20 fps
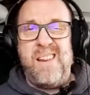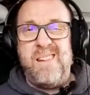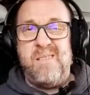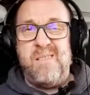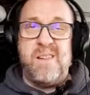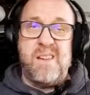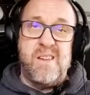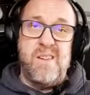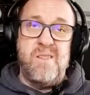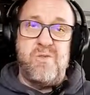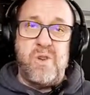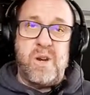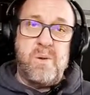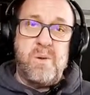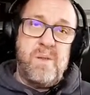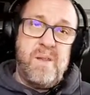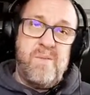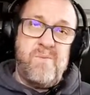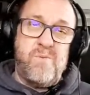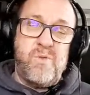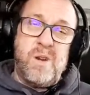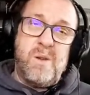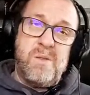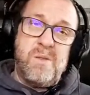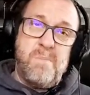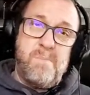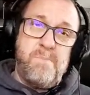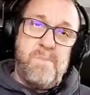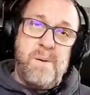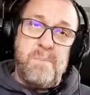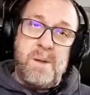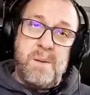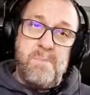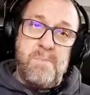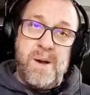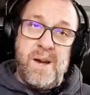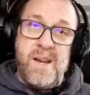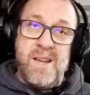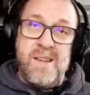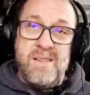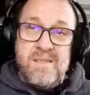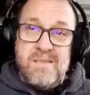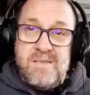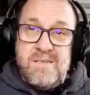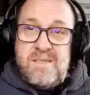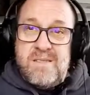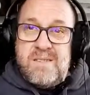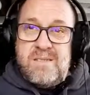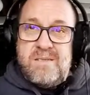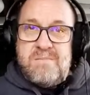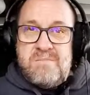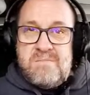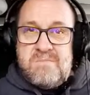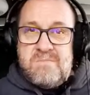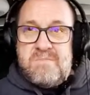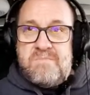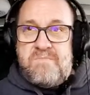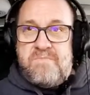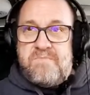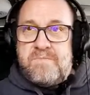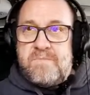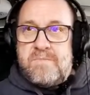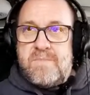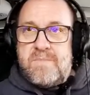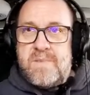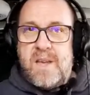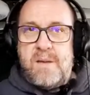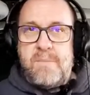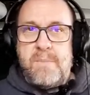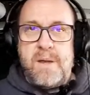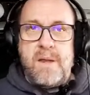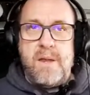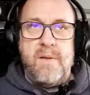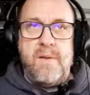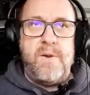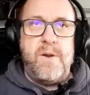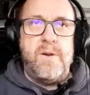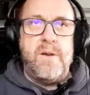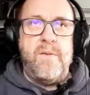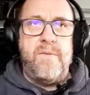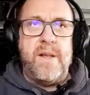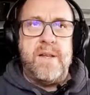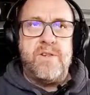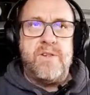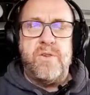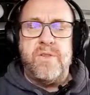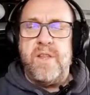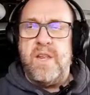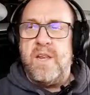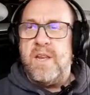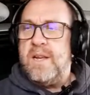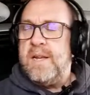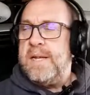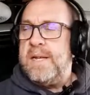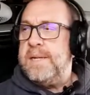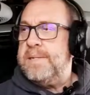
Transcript: could drink with the pumpkin pie. I mean, if that's your thing.